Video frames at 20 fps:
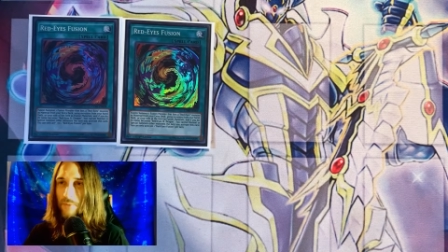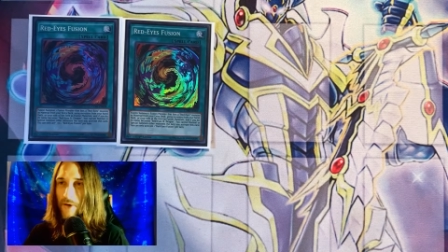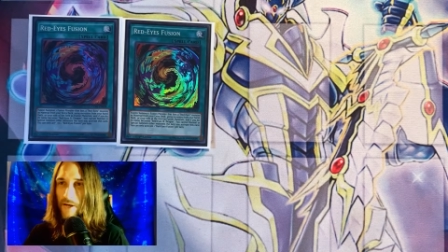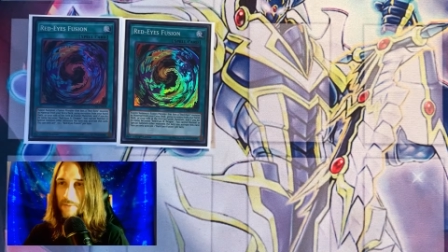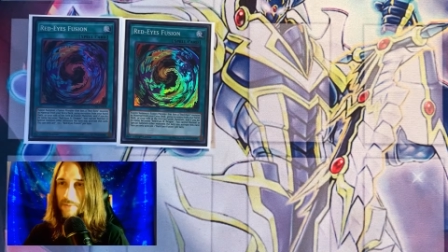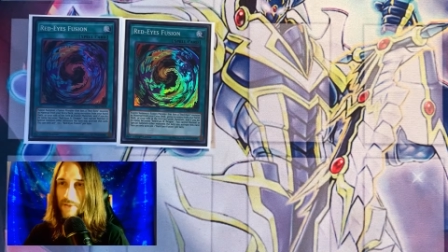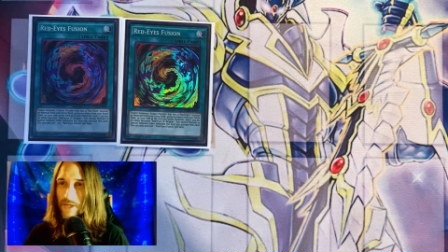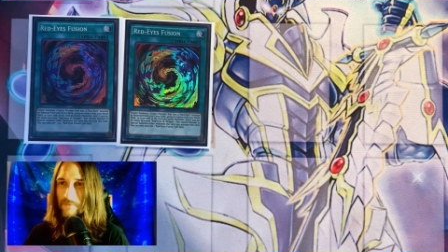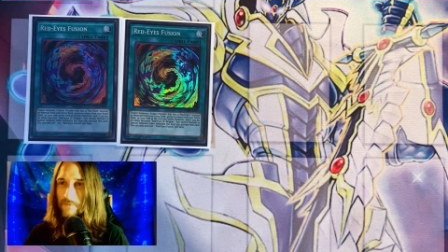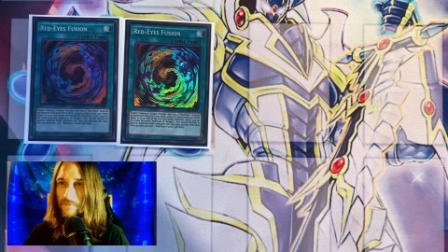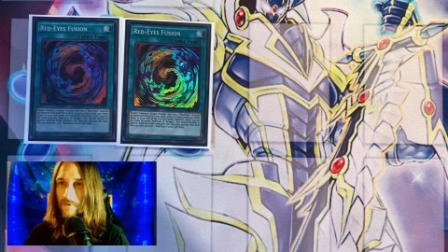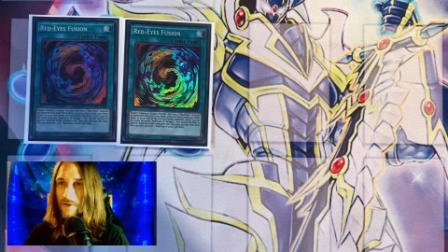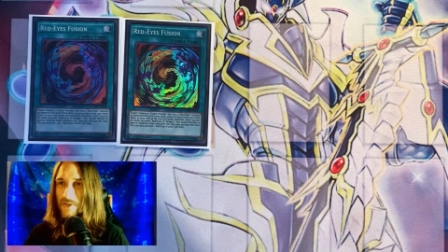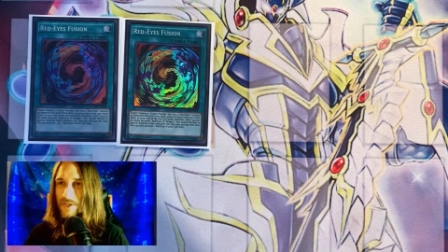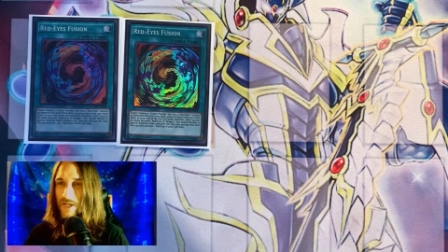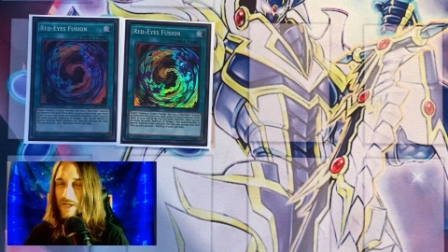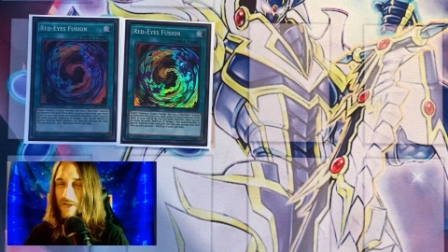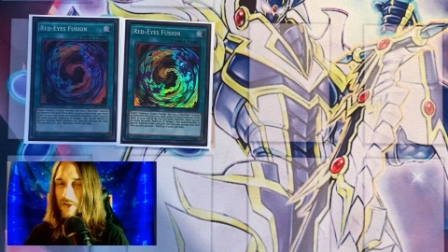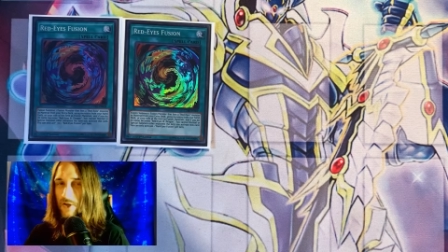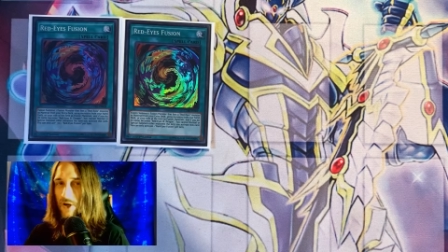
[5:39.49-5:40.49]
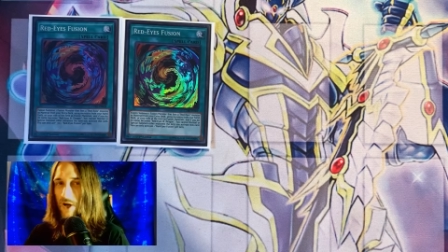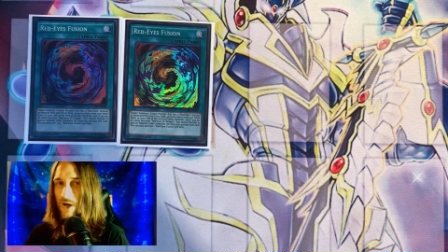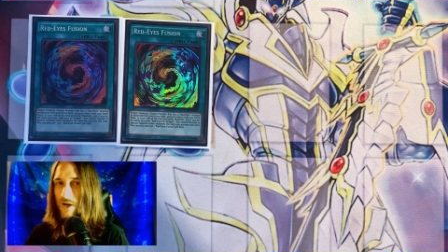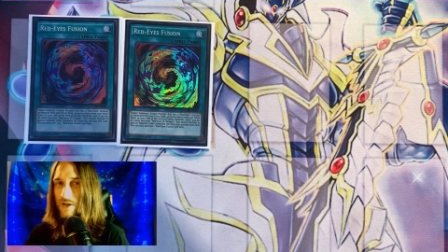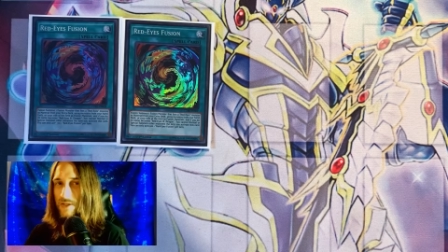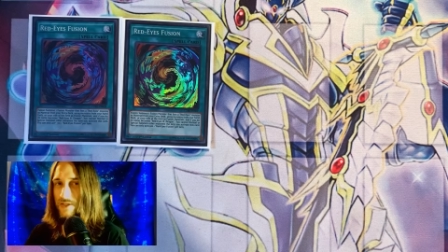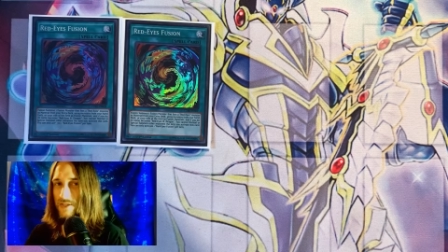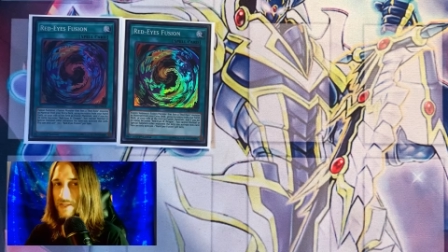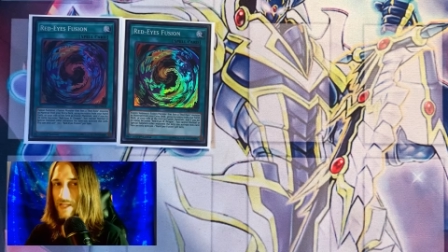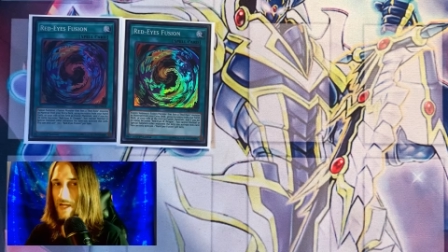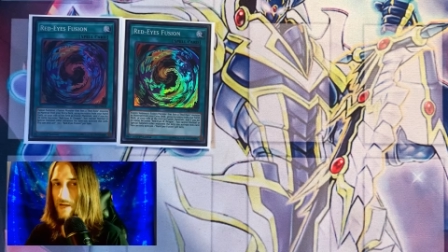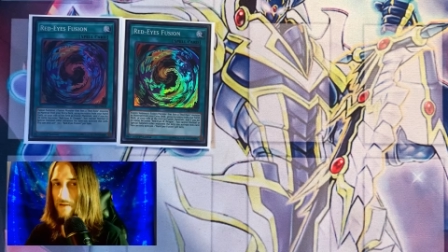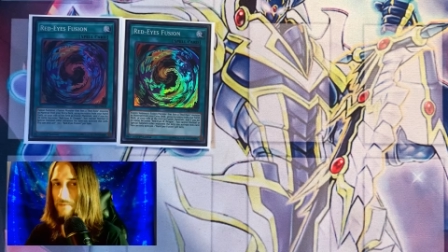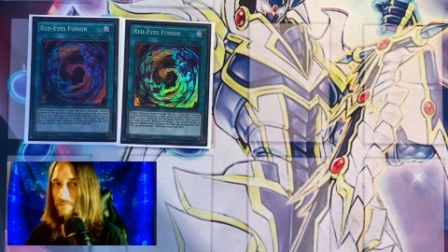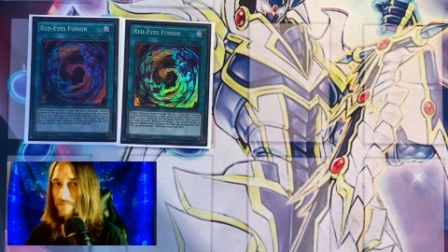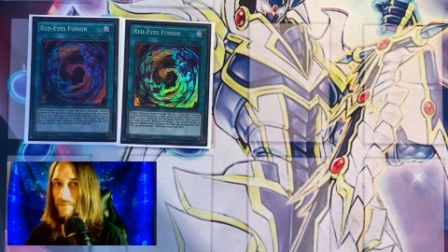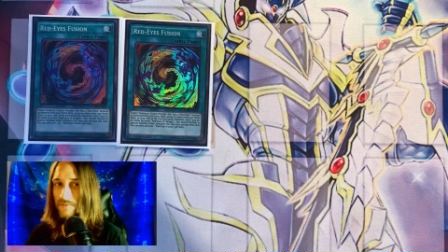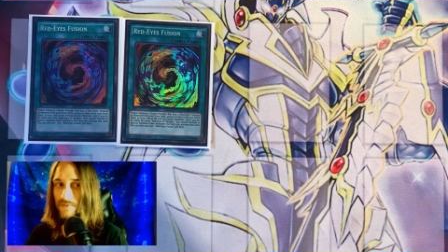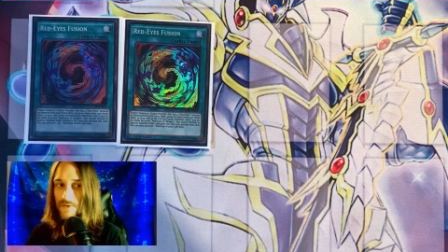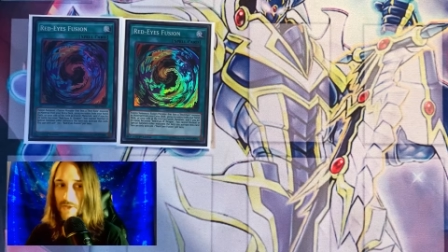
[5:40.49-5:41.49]
Predaplant Verte Anaconda is now
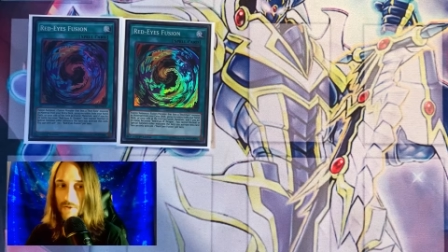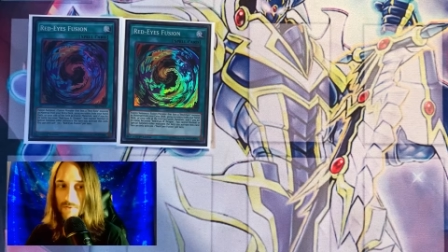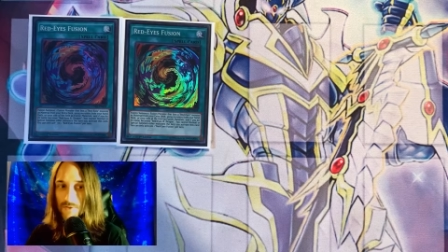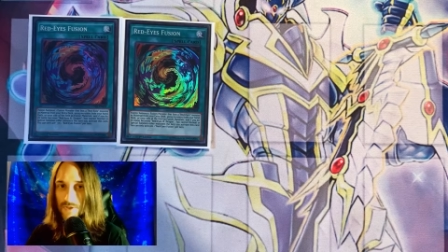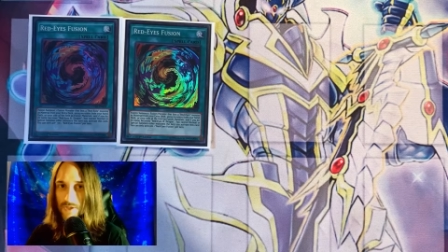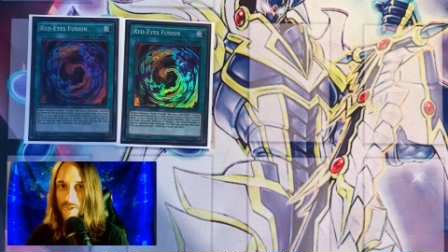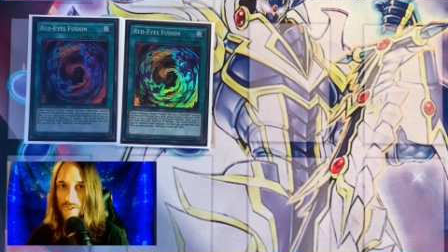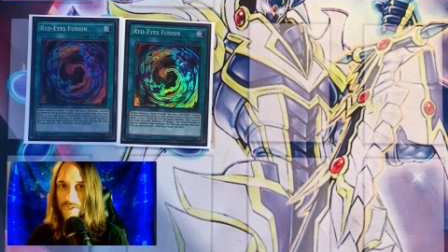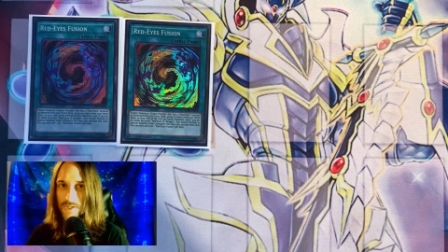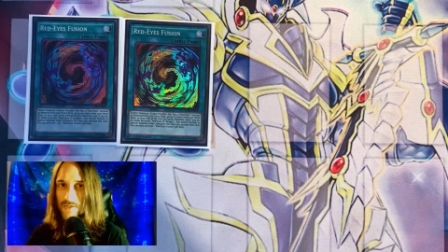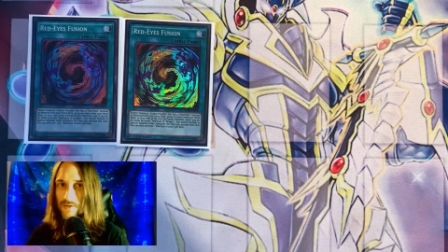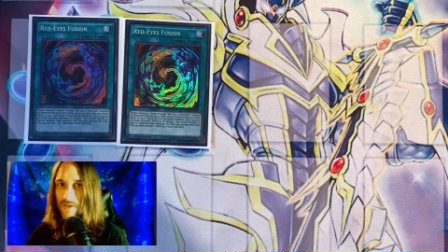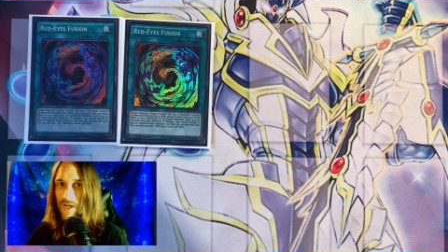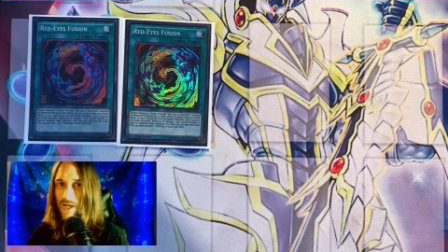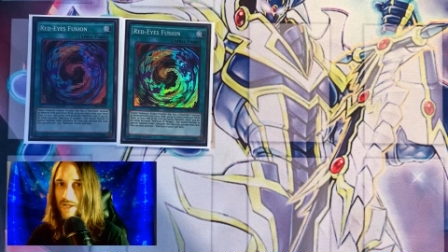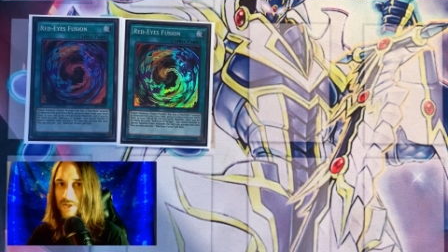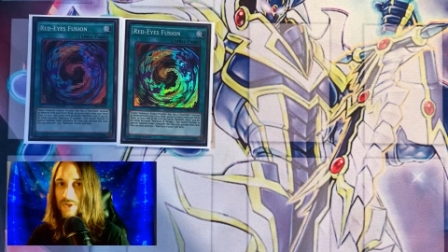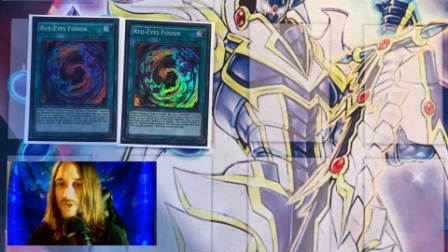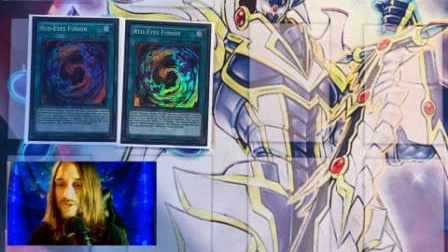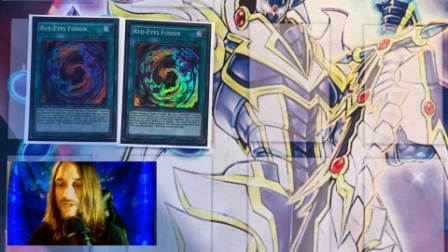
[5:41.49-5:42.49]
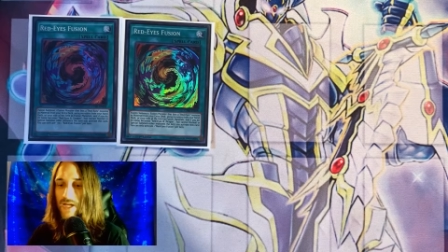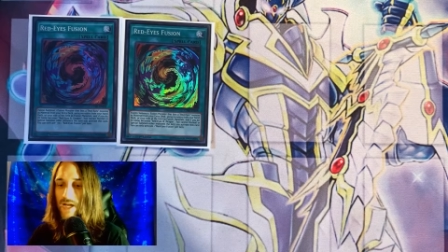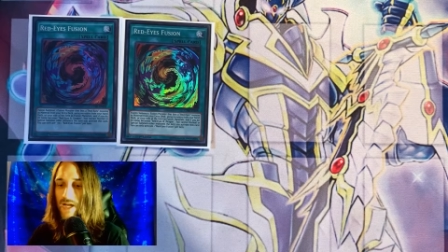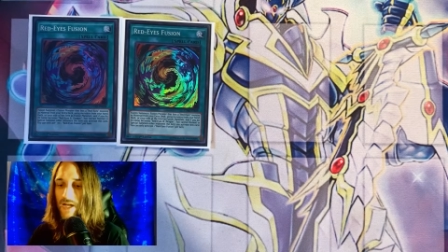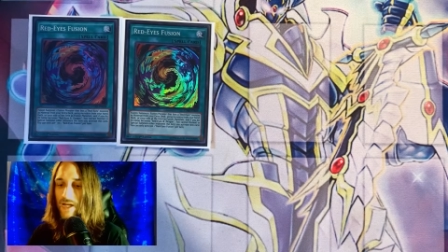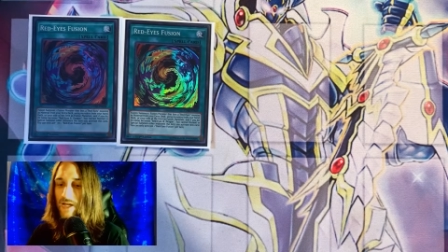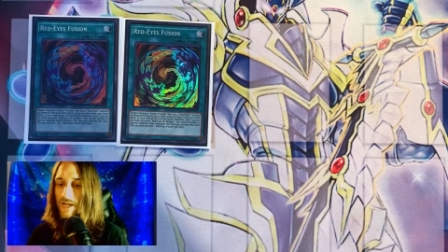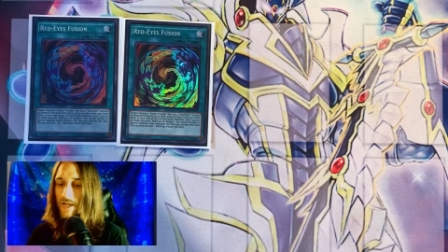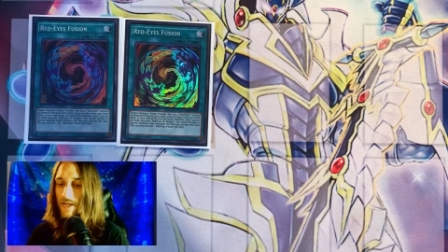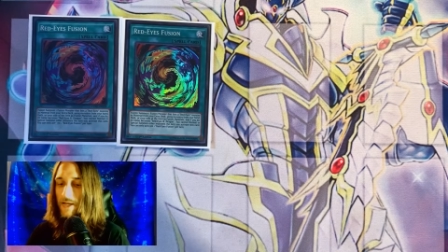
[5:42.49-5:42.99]
useless in the extra deck.